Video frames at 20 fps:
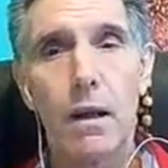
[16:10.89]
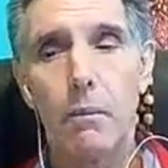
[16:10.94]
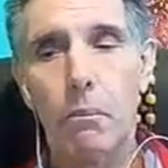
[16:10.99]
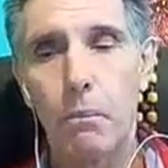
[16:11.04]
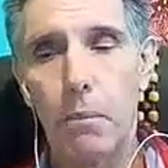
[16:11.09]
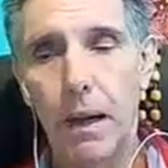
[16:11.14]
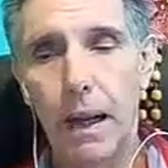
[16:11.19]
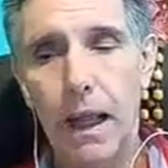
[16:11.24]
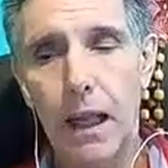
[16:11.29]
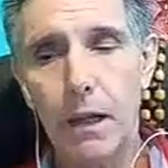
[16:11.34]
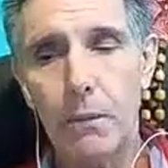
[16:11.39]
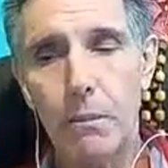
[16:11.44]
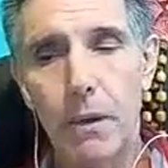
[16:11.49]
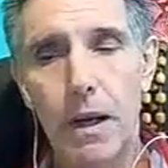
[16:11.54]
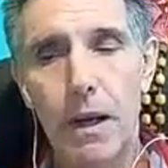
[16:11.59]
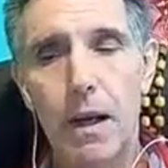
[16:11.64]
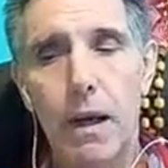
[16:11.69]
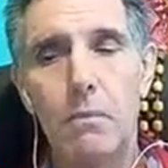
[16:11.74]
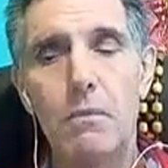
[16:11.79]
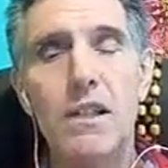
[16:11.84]
blood
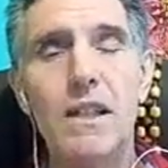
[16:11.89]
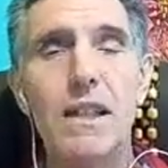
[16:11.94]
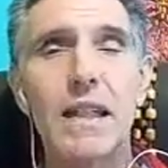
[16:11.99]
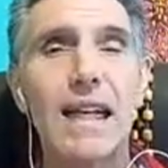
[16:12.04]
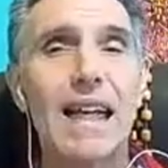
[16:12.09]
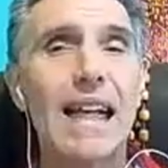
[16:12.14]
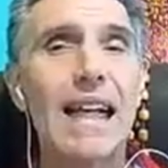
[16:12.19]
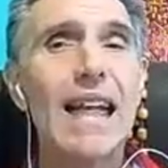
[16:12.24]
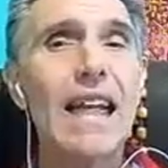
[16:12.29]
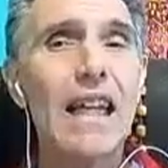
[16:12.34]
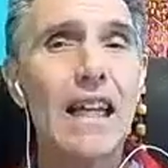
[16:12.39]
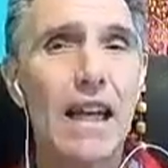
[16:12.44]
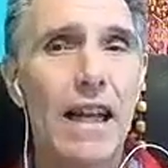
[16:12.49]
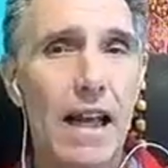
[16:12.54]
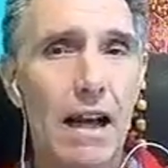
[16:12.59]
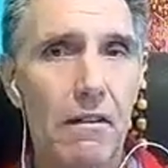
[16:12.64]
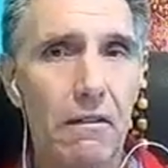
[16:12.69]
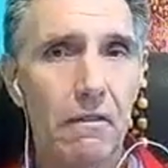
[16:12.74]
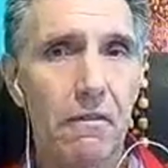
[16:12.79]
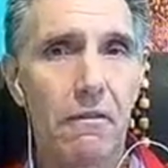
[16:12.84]
becomes clean
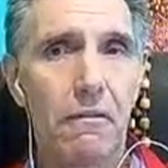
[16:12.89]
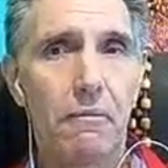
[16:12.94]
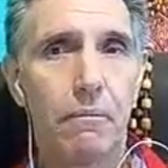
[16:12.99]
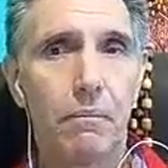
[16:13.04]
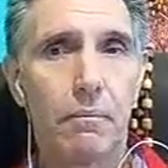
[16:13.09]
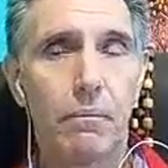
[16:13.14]
enough